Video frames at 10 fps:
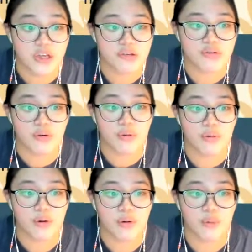
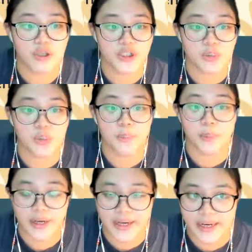So, which will
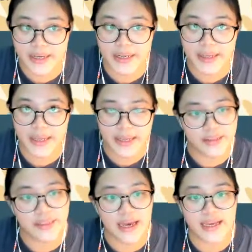bring
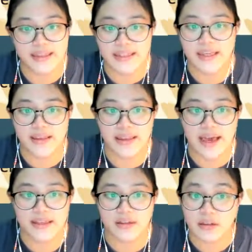in the idea
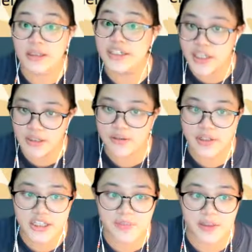that early childhood
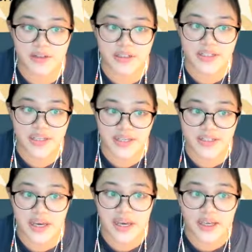
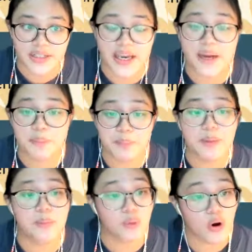experiences can
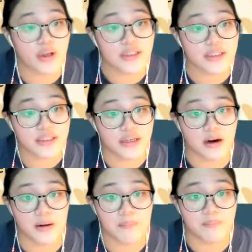be brought,
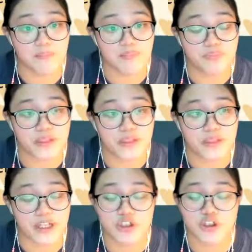
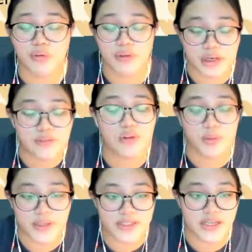can show their
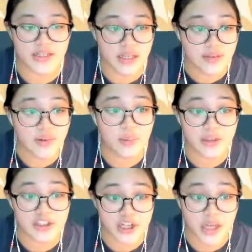influences even when
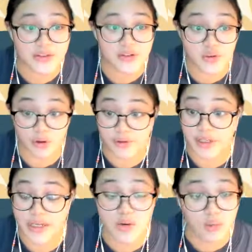the child is
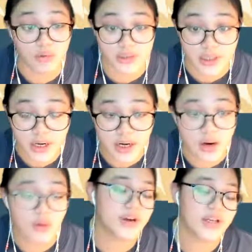already older
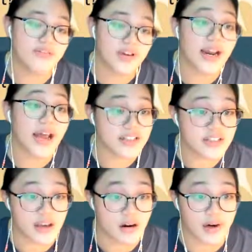or even as
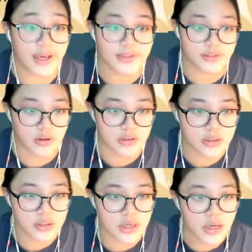they are
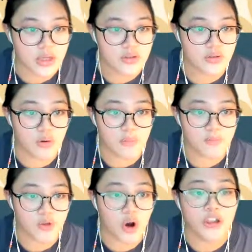adults. So,
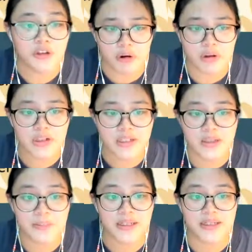all in all,
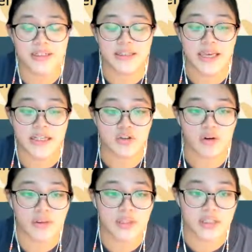stability takes
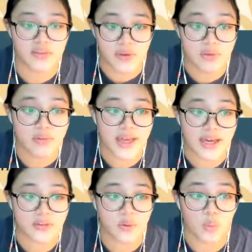on this view
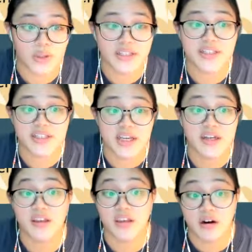that what is
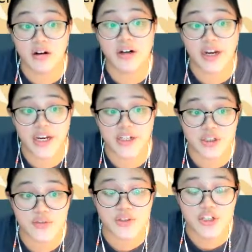seen in the younger
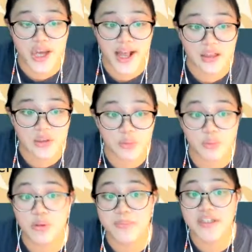ages of the child
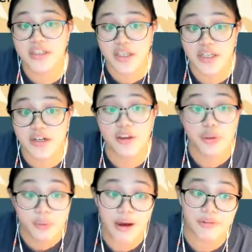will be seen
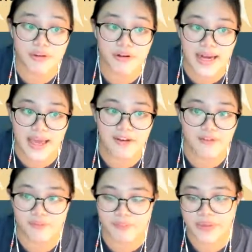throughout their
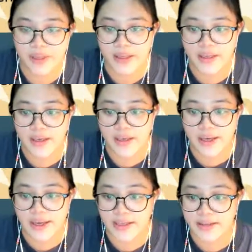life.
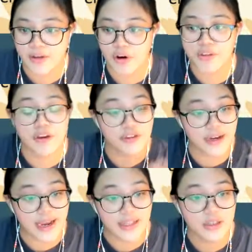And on the other
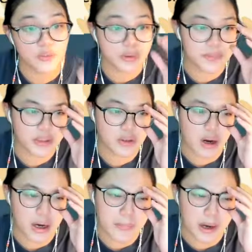hand, when we
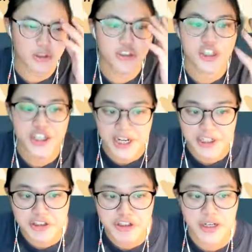talk about
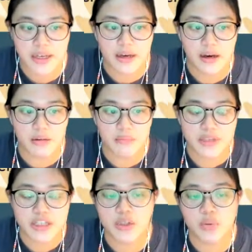change,
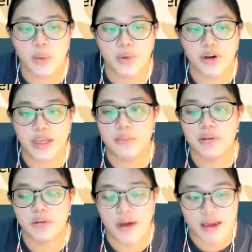this is when we're able
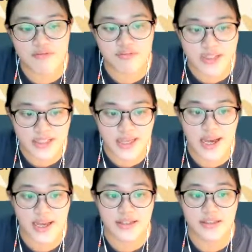to
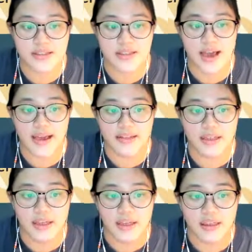emphasize that
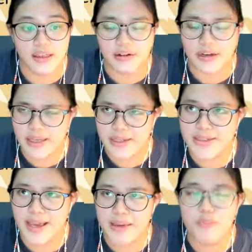there
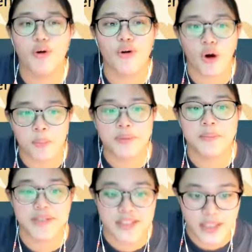is a more
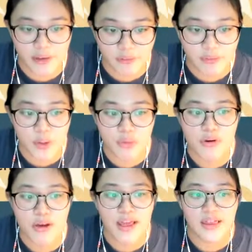optimistic
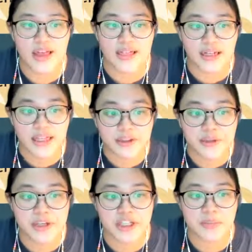view that later
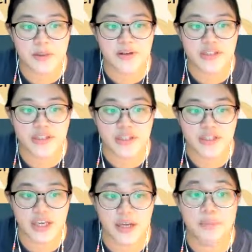
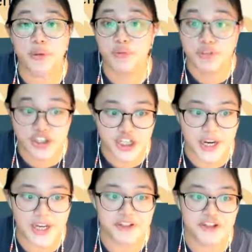experiences can produce
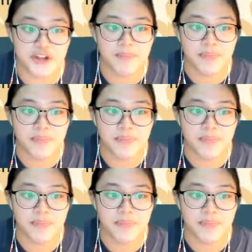change.